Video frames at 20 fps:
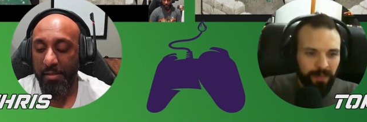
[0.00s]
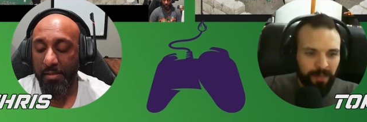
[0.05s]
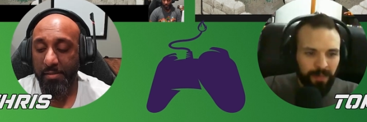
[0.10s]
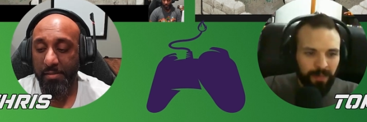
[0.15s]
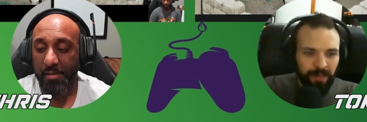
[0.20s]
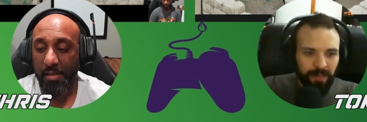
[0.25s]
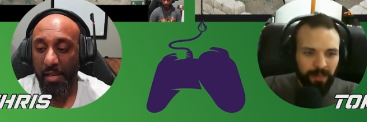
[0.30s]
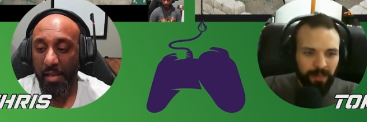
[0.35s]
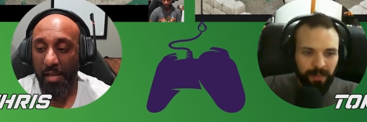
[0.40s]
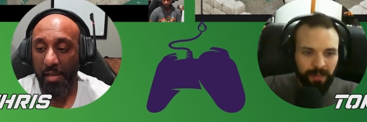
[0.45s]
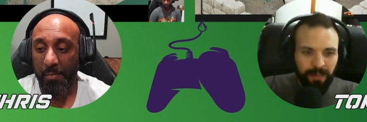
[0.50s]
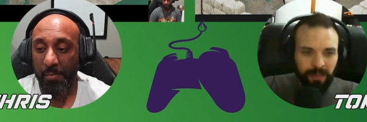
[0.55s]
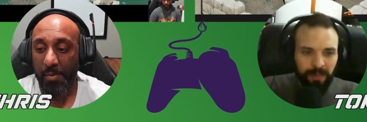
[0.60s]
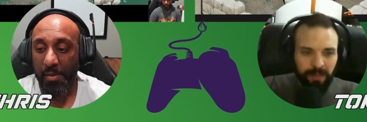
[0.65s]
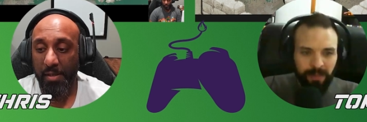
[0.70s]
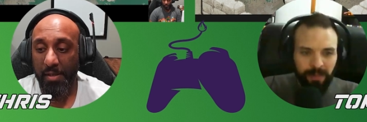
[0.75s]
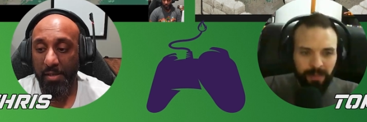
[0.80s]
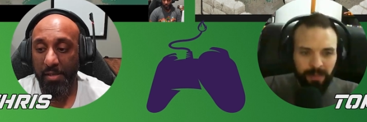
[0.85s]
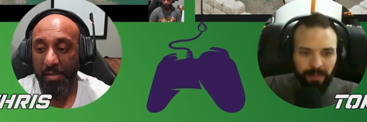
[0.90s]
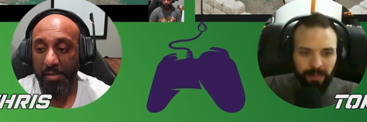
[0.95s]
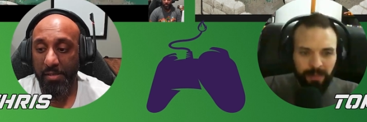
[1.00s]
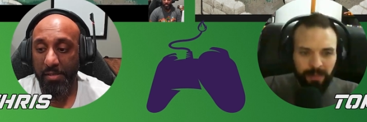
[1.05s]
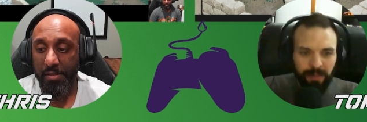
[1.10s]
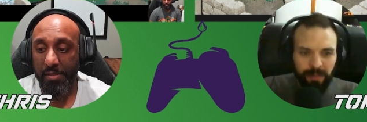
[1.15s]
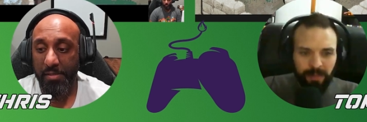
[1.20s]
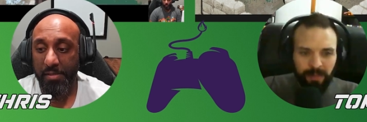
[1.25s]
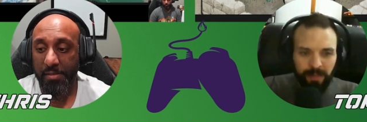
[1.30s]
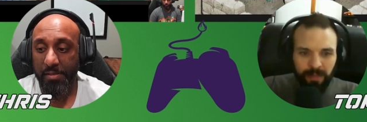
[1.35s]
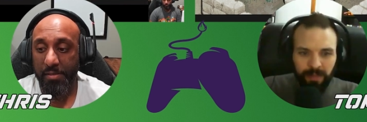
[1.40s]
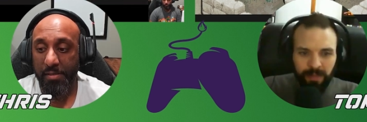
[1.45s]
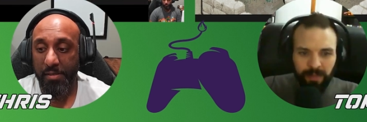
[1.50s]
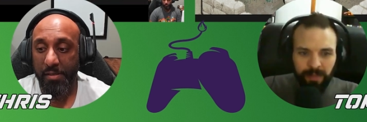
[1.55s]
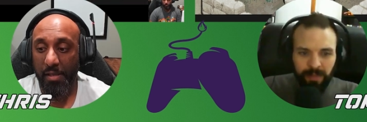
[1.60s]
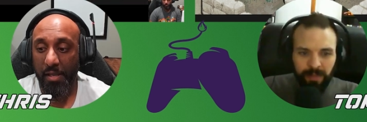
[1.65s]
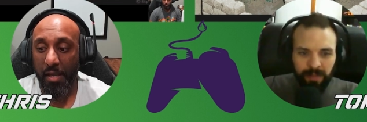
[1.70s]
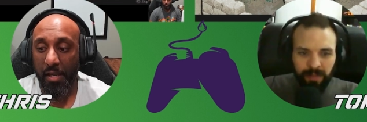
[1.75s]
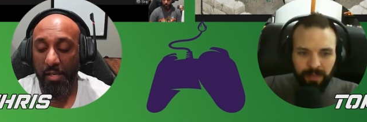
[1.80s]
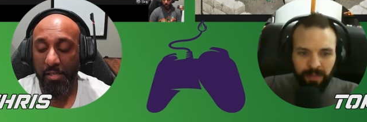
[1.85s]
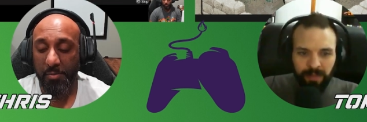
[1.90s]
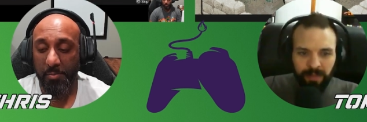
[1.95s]
Speaker 1: this game is
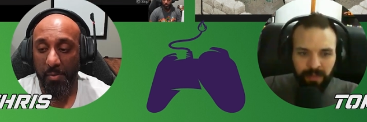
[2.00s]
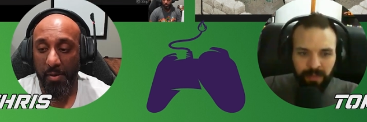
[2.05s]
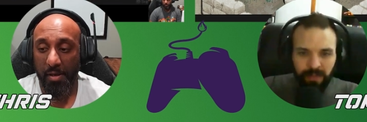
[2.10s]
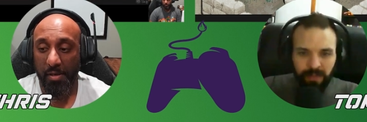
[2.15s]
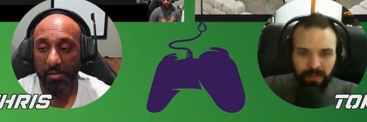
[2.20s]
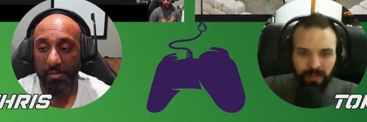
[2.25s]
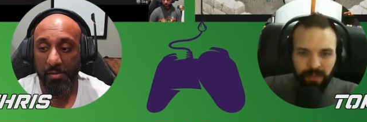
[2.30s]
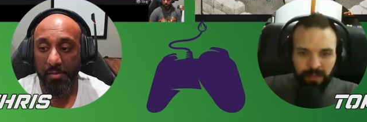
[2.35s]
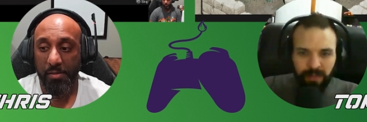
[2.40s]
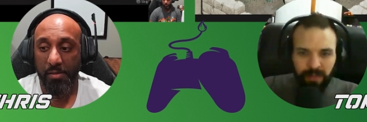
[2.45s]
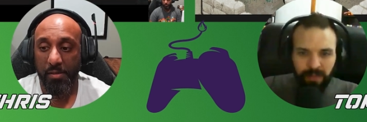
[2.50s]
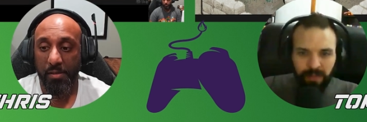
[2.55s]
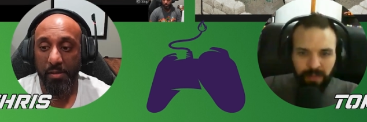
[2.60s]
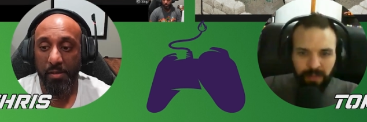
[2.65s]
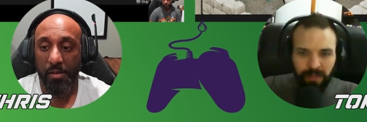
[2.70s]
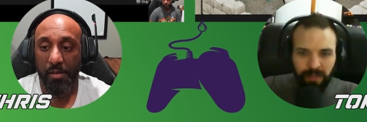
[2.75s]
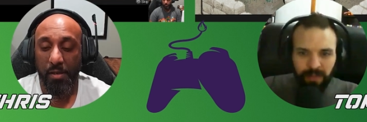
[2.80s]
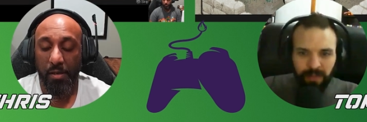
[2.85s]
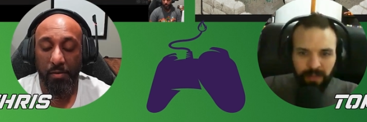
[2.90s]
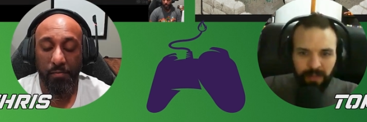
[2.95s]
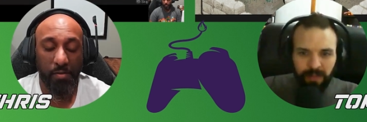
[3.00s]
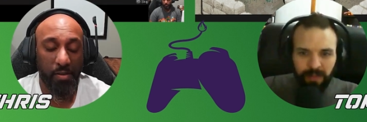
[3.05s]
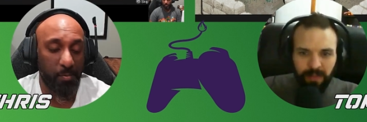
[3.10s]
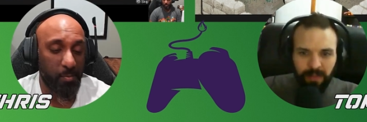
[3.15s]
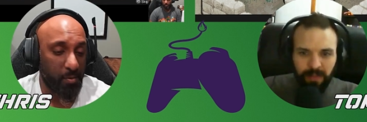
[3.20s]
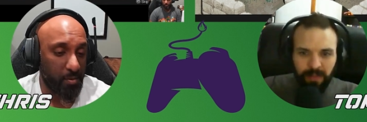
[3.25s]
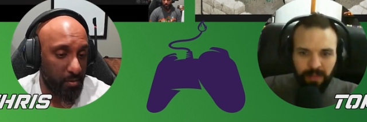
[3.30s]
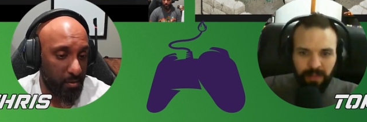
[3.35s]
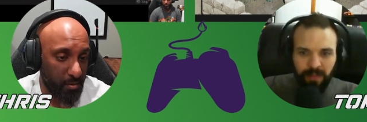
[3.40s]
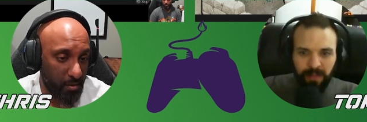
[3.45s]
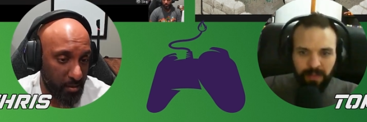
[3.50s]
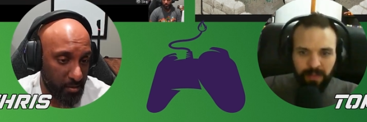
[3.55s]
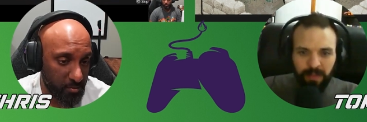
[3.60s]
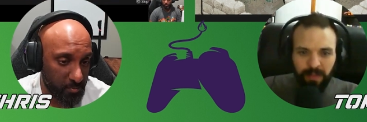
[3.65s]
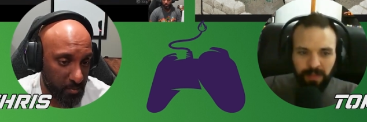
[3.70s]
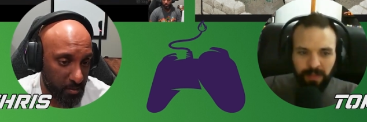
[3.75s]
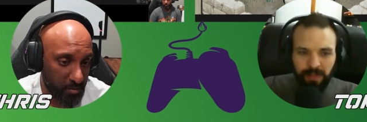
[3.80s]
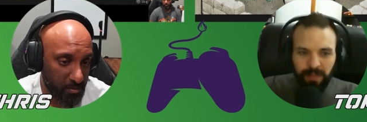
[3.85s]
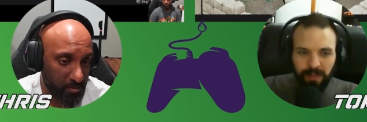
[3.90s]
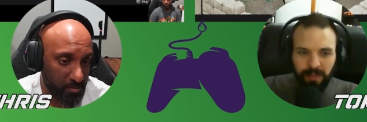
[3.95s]
Xbox, available on
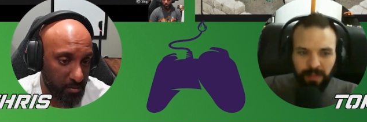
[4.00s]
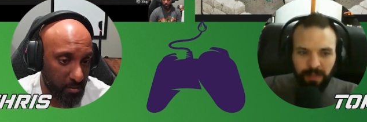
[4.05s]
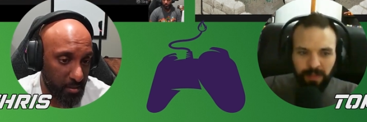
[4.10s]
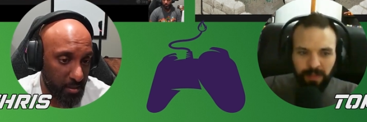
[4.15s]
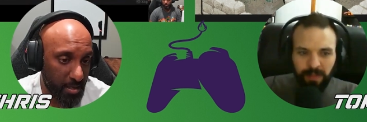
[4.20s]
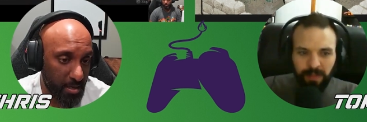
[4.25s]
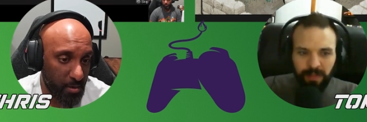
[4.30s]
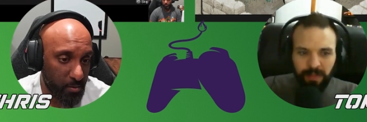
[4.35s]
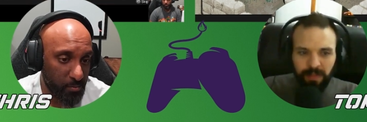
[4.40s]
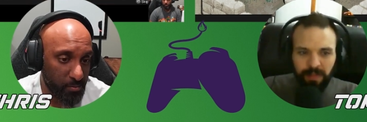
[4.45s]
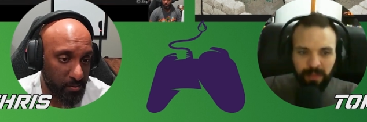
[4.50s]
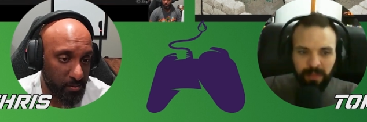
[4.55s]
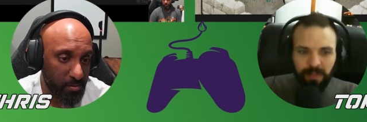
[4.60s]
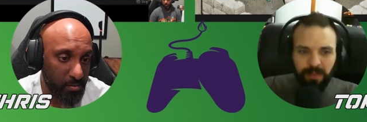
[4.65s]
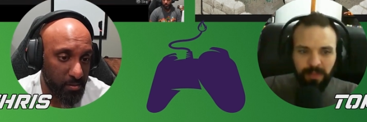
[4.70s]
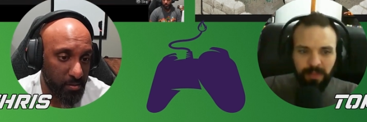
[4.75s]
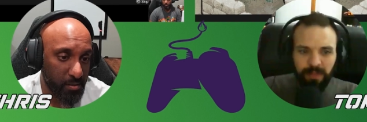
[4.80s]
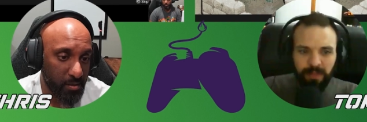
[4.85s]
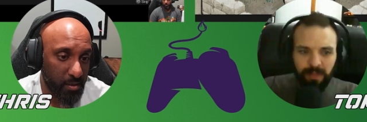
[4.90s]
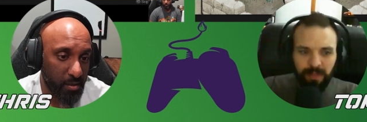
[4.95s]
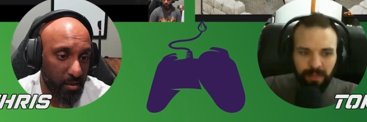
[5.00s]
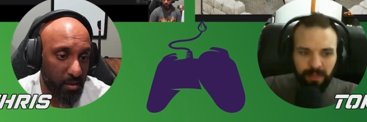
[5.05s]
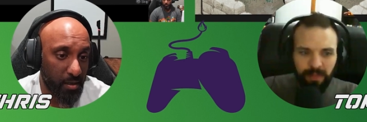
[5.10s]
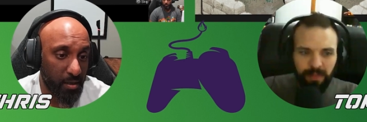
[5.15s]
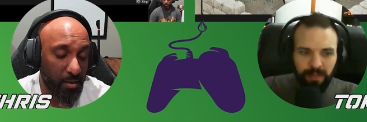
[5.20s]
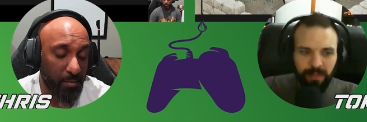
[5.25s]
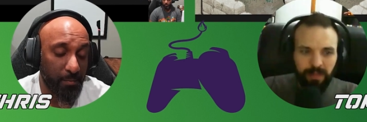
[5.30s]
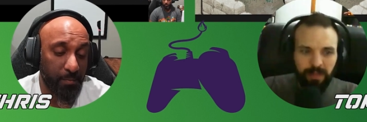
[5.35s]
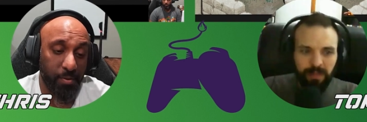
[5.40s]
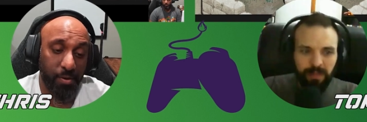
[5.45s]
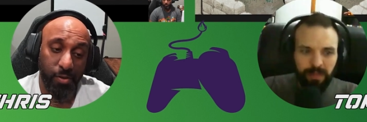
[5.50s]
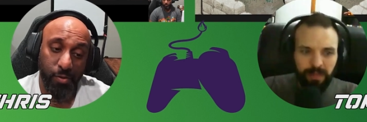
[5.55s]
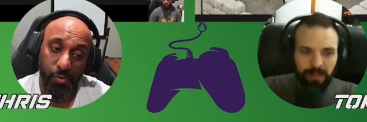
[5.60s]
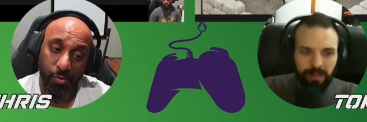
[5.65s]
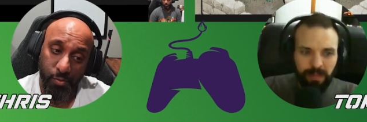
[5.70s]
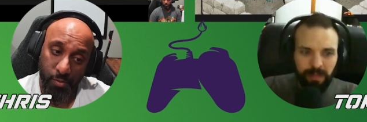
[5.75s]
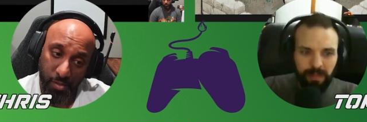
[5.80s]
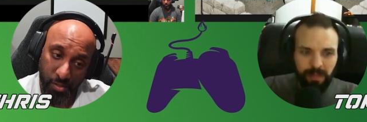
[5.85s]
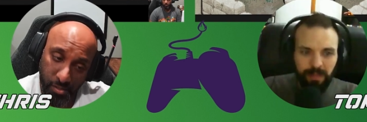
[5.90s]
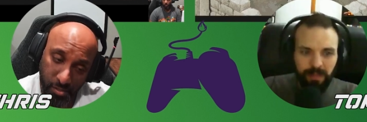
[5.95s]
Xbox Cloud, uh, but
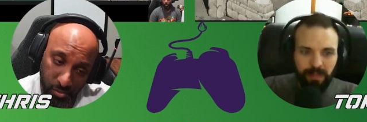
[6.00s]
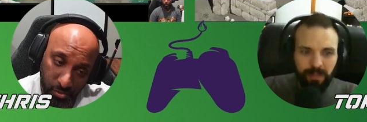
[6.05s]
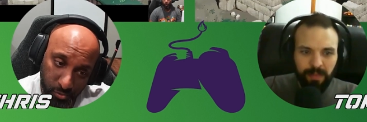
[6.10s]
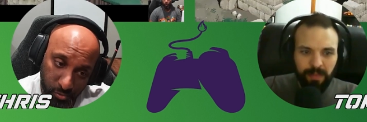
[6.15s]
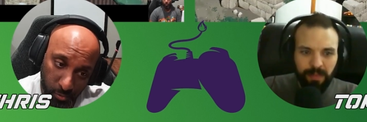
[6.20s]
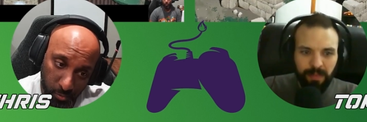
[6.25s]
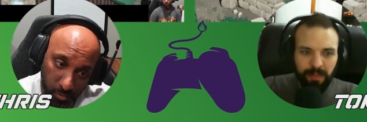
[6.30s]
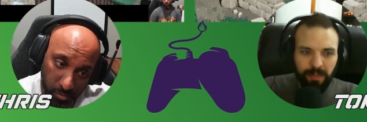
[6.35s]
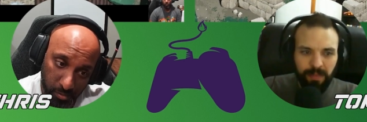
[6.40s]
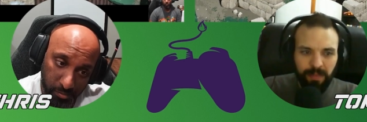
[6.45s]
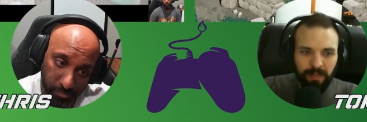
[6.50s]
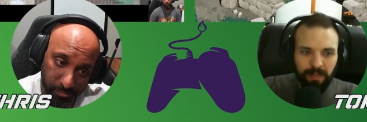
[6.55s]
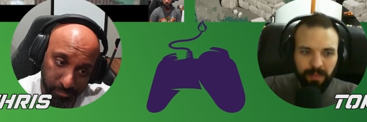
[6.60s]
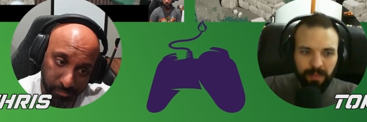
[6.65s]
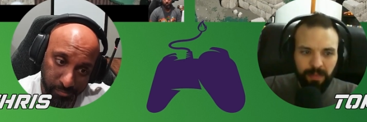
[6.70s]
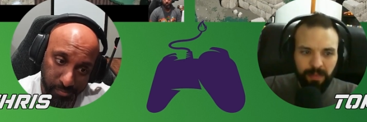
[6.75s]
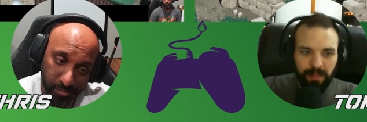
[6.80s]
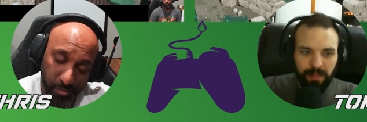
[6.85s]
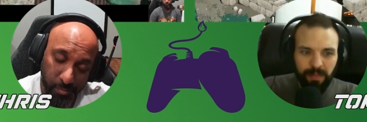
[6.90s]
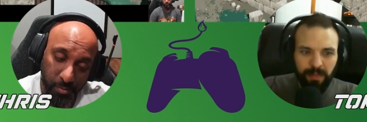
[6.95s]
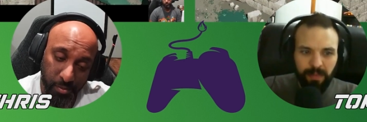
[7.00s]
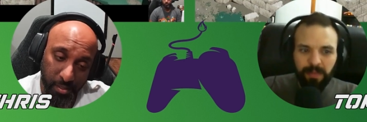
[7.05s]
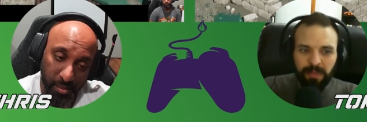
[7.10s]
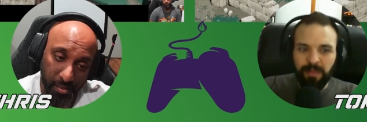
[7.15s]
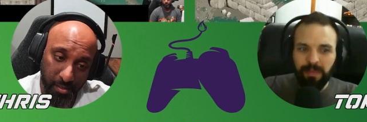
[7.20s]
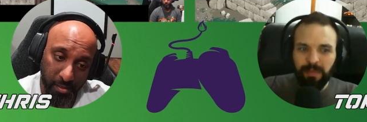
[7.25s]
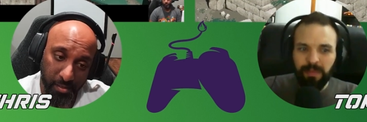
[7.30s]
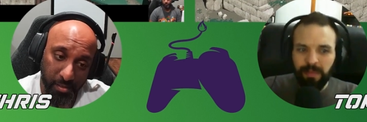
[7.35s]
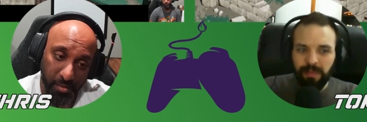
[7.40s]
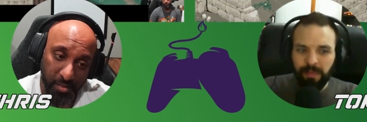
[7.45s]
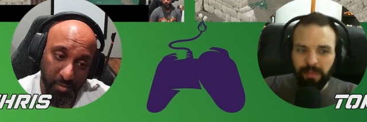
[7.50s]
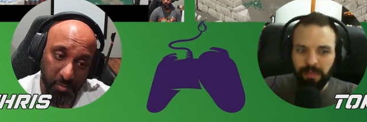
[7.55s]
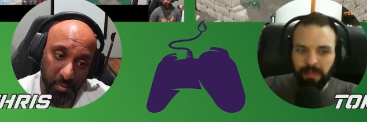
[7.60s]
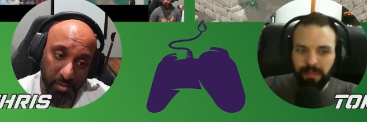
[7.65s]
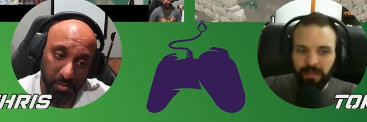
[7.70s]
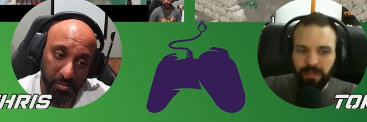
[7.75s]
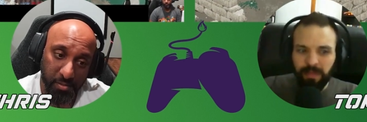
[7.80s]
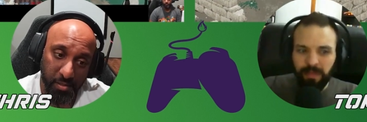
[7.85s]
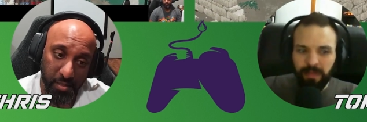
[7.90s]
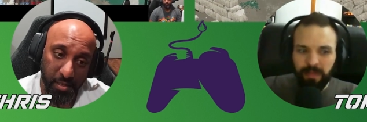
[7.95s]
you do need a controller to play it on
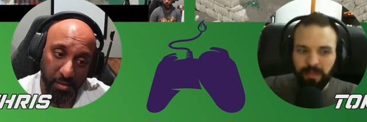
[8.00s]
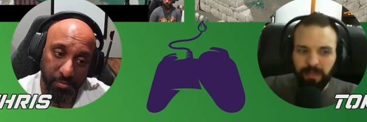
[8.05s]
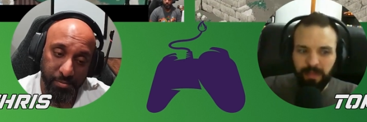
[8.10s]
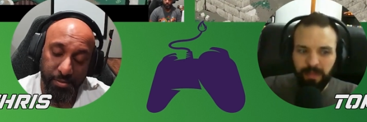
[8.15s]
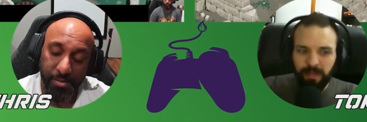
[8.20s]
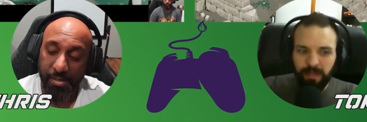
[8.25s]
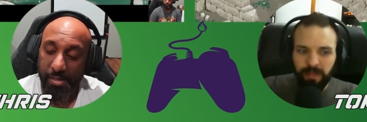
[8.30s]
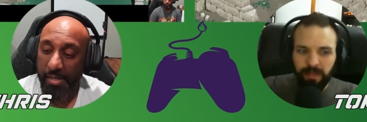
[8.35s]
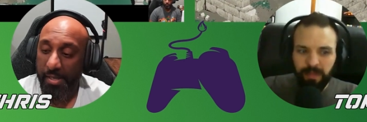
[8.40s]
Xbox Cloud.